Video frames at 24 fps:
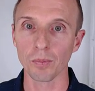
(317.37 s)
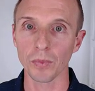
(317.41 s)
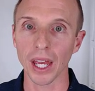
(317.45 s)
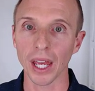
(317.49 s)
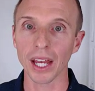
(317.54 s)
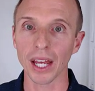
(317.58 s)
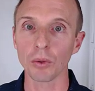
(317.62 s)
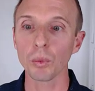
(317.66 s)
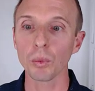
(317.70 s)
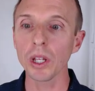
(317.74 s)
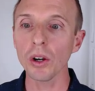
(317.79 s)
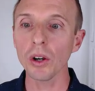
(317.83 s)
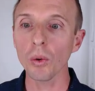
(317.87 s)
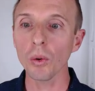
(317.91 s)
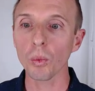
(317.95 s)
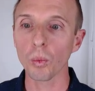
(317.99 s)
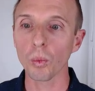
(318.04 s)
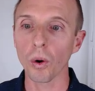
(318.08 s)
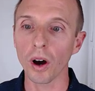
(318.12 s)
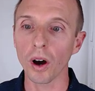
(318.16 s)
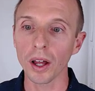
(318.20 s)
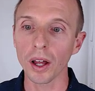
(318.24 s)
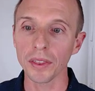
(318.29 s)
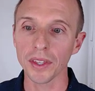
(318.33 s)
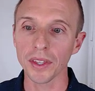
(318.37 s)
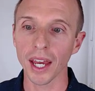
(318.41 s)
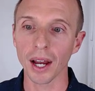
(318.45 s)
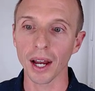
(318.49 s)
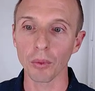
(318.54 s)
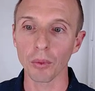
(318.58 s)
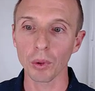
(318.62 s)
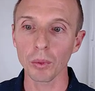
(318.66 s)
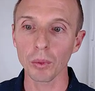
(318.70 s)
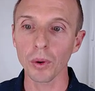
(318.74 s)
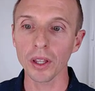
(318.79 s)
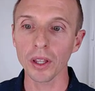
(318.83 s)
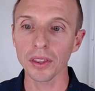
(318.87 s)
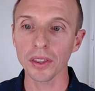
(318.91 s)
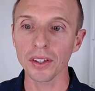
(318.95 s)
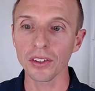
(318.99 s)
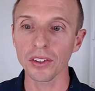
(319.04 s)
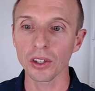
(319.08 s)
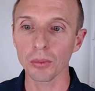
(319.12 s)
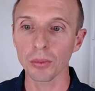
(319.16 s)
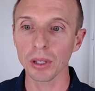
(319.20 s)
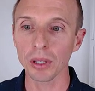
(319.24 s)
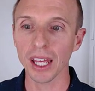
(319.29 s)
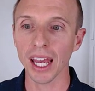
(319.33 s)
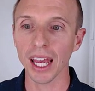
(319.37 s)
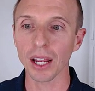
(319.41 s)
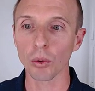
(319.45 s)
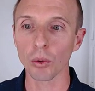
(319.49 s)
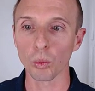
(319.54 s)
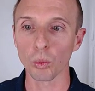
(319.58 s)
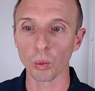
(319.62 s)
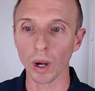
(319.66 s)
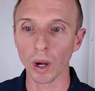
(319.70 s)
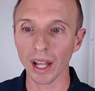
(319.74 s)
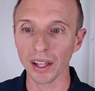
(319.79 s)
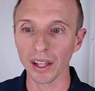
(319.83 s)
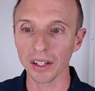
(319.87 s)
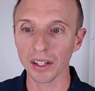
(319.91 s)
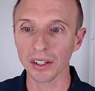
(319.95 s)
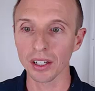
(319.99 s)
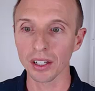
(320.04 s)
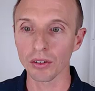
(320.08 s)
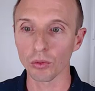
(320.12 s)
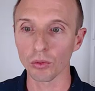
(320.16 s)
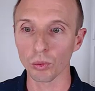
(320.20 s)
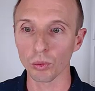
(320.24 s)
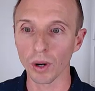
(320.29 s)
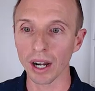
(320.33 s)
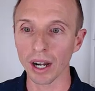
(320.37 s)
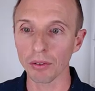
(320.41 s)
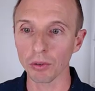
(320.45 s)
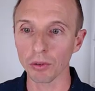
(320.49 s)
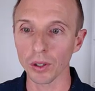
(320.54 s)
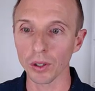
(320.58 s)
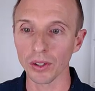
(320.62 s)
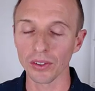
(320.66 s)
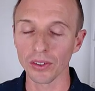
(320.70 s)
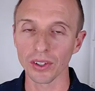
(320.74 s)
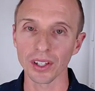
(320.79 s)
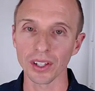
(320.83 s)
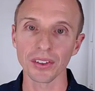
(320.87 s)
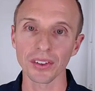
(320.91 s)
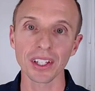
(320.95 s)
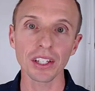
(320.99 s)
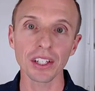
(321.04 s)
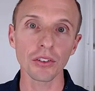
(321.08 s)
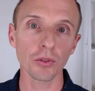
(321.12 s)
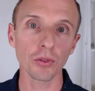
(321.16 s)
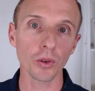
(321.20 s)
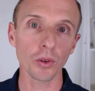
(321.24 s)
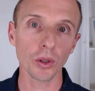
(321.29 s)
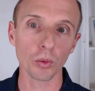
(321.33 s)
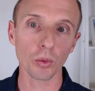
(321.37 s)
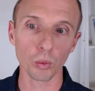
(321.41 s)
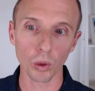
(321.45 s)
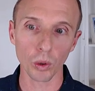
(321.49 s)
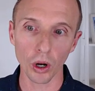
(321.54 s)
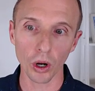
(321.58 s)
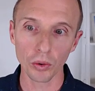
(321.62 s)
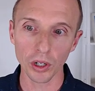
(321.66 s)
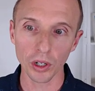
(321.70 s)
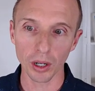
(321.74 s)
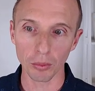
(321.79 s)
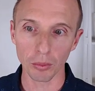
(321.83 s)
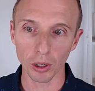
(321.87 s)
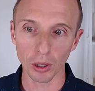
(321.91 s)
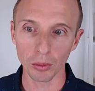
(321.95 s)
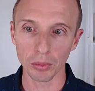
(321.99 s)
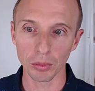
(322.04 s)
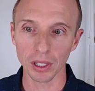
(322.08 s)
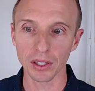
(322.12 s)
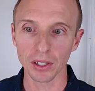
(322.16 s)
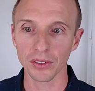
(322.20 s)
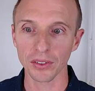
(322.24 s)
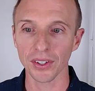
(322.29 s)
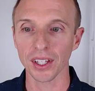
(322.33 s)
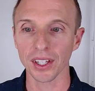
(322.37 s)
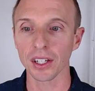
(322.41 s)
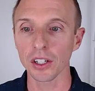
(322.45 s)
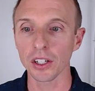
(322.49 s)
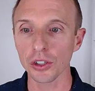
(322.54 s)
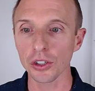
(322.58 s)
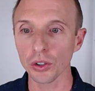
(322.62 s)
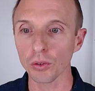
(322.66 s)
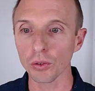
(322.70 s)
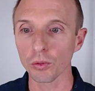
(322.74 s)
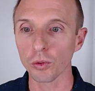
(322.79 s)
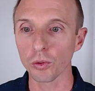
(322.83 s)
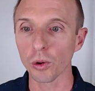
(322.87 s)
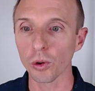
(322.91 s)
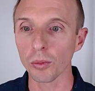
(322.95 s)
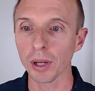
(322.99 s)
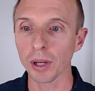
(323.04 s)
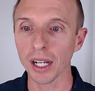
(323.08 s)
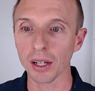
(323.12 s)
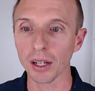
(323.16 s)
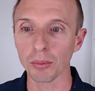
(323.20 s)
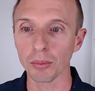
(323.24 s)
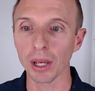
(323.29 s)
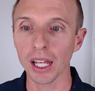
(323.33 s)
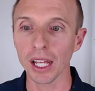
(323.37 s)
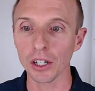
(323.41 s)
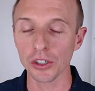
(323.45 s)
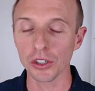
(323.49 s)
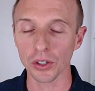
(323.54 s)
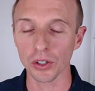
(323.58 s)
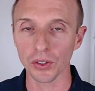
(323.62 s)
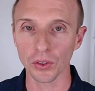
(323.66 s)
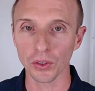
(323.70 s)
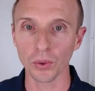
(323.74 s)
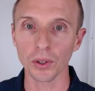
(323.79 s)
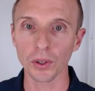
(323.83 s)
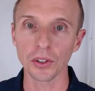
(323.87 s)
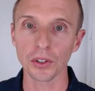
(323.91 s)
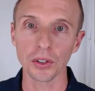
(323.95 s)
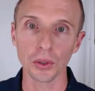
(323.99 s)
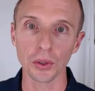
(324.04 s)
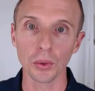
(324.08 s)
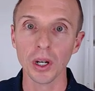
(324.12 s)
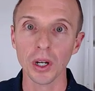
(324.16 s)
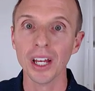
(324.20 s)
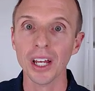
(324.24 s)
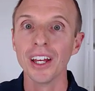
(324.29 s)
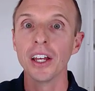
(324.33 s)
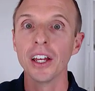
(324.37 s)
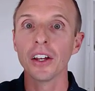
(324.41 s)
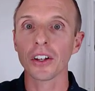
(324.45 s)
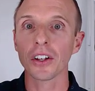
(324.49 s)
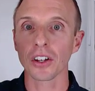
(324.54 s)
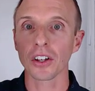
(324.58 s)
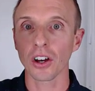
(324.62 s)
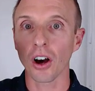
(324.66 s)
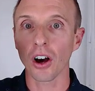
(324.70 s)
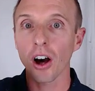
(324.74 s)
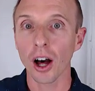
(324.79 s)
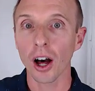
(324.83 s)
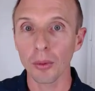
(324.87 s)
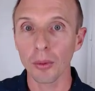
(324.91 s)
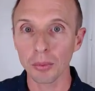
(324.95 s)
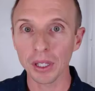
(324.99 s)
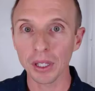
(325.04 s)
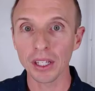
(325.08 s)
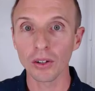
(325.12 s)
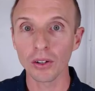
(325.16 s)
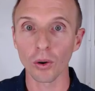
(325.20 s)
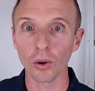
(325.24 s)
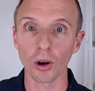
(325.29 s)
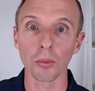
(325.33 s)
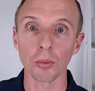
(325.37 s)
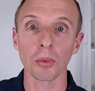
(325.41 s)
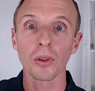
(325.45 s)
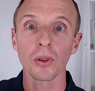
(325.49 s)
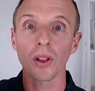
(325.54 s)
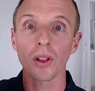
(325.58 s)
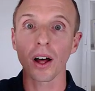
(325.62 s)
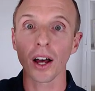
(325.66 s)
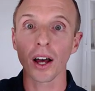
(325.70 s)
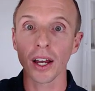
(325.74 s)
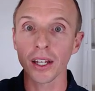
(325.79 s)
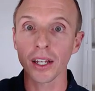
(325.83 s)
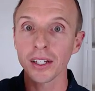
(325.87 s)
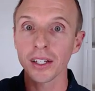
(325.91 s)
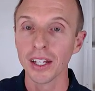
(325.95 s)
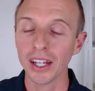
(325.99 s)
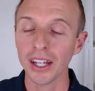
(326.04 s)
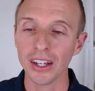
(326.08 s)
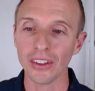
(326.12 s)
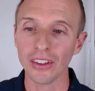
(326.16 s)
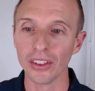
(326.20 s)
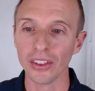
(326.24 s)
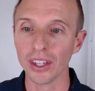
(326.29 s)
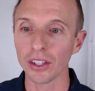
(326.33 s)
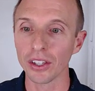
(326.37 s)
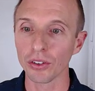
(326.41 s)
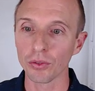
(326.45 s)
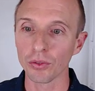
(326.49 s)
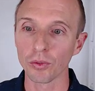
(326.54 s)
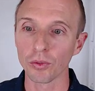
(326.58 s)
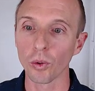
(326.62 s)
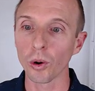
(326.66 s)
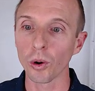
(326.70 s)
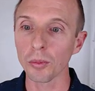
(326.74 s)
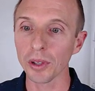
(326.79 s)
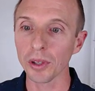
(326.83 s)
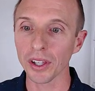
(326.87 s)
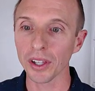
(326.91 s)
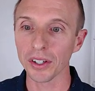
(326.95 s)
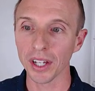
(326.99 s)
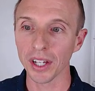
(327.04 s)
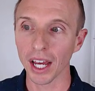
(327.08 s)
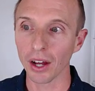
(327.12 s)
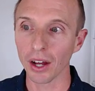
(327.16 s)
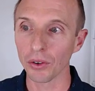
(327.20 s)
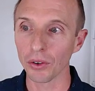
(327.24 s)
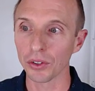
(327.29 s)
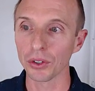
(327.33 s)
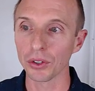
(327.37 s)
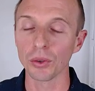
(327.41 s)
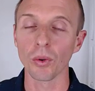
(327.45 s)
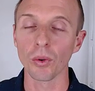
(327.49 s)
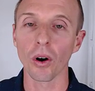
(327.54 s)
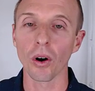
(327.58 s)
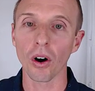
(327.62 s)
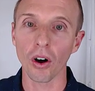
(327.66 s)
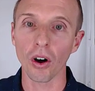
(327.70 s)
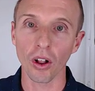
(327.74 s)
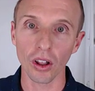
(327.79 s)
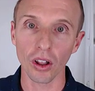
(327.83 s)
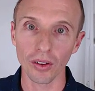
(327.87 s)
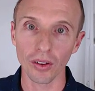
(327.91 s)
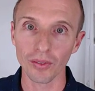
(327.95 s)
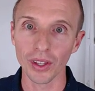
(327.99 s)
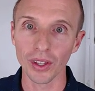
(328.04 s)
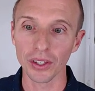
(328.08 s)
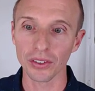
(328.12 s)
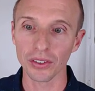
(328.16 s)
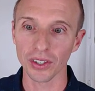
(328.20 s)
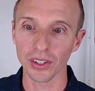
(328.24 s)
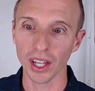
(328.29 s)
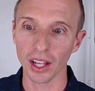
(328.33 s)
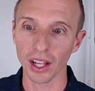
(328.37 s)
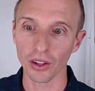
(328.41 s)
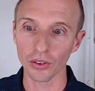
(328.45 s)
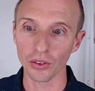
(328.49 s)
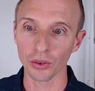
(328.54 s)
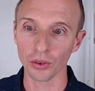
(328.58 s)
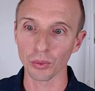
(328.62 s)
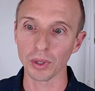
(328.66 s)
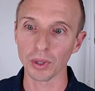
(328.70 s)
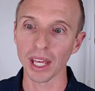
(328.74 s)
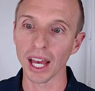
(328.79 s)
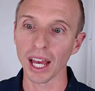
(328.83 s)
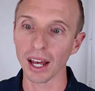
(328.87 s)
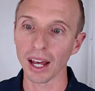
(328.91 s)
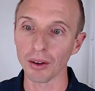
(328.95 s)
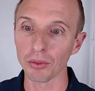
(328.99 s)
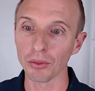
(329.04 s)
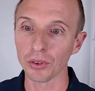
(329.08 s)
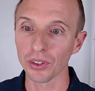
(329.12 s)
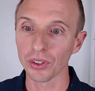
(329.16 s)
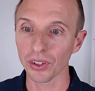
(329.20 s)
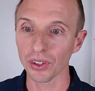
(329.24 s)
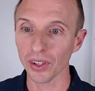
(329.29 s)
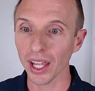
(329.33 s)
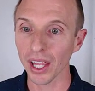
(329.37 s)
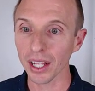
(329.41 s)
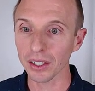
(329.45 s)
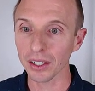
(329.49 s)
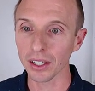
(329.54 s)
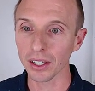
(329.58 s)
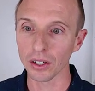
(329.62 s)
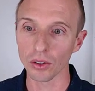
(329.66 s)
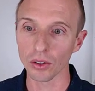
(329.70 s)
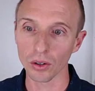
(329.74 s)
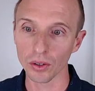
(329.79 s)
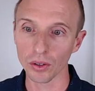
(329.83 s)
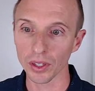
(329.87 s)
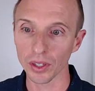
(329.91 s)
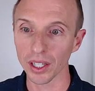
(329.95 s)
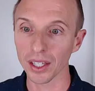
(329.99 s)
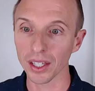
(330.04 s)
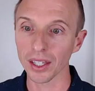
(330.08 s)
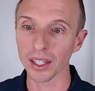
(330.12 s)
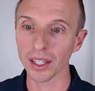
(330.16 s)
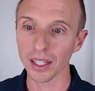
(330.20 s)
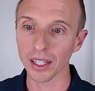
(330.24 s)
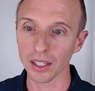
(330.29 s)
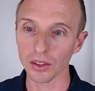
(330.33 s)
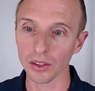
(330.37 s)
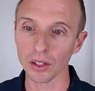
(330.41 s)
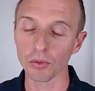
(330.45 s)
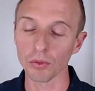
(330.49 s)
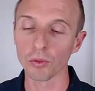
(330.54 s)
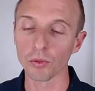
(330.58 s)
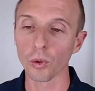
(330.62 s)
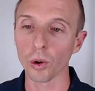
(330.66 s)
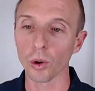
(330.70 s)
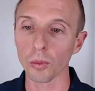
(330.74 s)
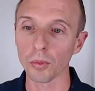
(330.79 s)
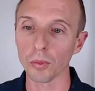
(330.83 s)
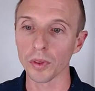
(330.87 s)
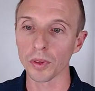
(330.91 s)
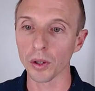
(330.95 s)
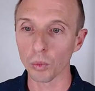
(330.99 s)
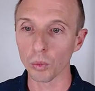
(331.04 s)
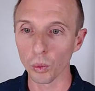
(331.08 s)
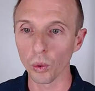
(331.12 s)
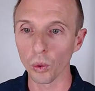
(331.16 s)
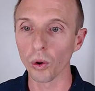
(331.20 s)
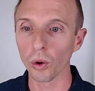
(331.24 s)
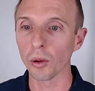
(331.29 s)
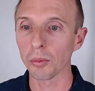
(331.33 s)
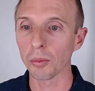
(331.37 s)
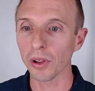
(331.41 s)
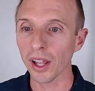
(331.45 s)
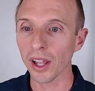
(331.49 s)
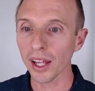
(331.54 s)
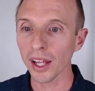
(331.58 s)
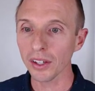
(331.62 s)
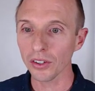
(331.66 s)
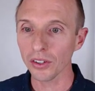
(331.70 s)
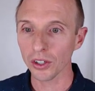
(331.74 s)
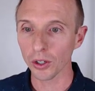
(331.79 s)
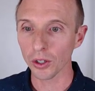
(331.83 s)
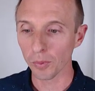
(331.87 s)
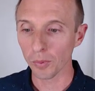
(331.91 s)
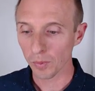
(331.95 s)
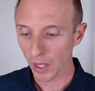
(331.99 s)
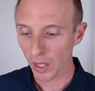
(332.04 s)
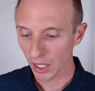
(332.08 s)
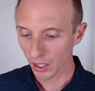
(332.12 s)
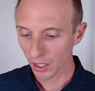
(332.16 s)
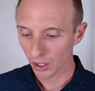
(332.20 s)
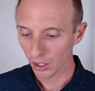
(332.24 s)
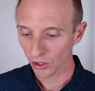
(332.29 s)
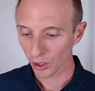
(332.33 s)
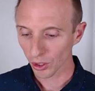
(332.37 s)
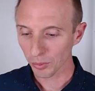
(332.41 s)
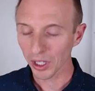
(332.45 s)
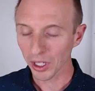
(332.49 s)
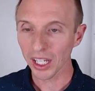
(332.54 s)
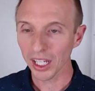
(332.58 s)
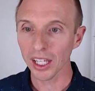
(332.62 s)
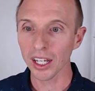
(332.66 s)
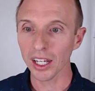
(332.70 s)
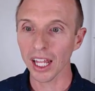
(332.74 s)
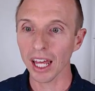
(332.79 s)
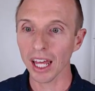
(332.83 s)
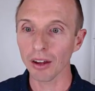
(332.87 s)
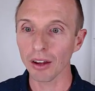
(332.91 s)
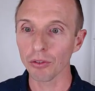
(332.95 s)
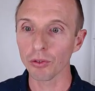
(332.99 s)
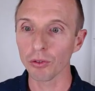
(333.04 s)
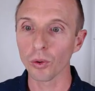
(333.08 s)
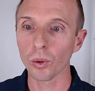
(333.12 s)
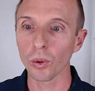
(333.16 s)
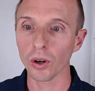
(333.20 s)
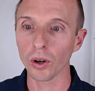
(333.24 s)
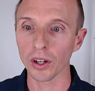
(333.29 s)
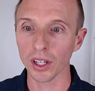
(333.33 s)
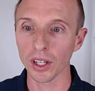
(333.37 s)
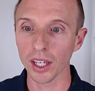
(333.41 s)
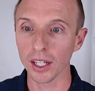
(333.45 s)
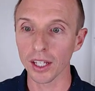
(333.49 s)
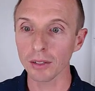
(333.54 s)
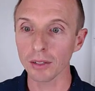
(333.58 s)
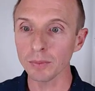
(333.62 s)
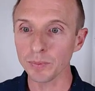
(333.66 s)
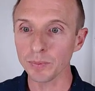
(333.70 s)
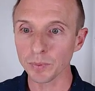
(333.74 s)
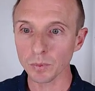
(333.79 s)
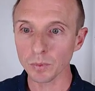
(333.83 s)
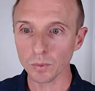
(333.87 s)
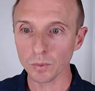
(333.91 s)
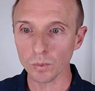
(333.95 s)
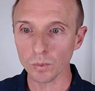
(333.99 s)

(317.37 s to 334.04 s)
And we don't want that. We want this to be a relative reference, at least for the row number, because the conditional formatting manager is going to copy or apply this formula down to all of the cells we have selected or that the, for, the rule applies to. So I'm going to hit F4 again.